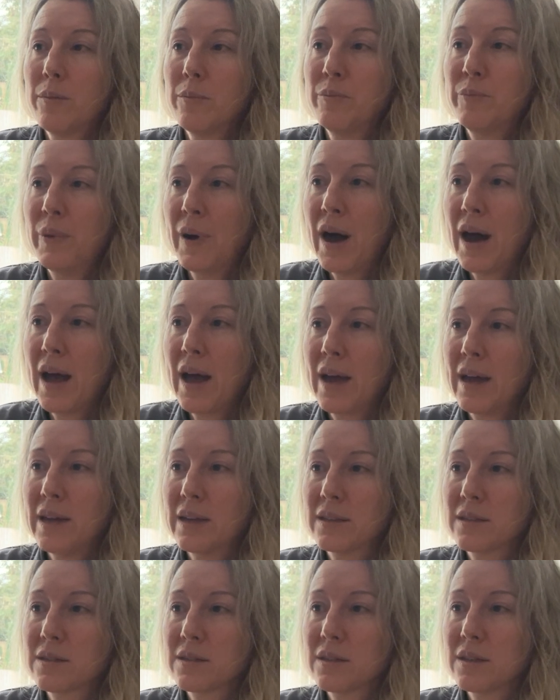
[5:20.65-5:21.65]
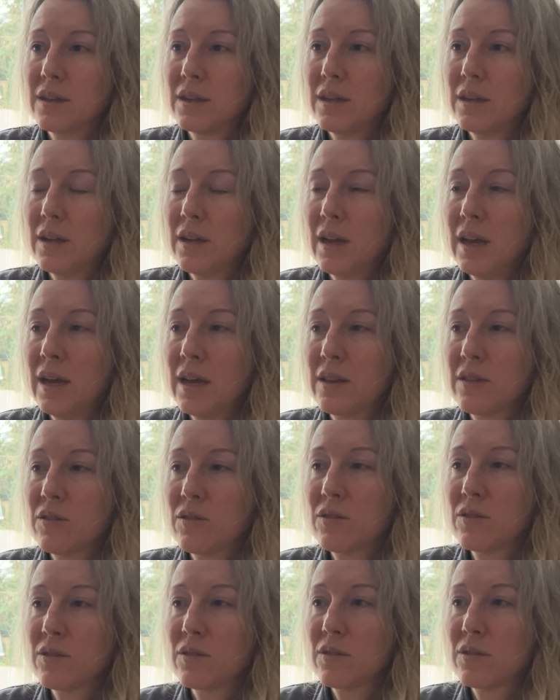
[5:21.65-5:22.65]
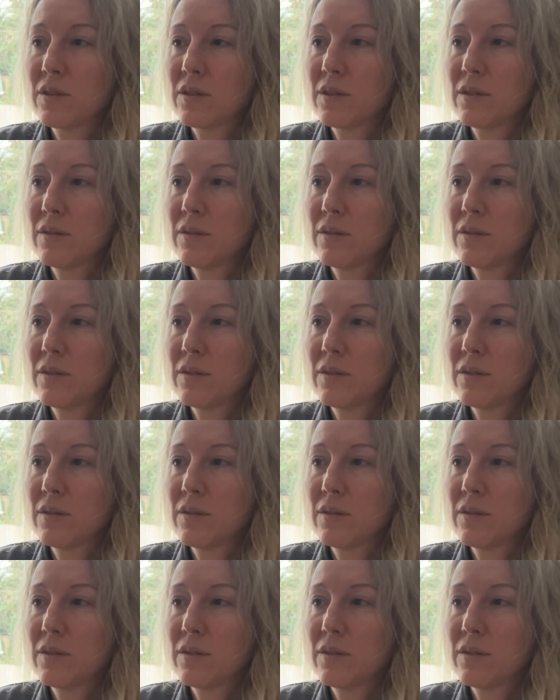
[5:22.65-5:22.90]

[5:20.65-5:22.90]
But it's,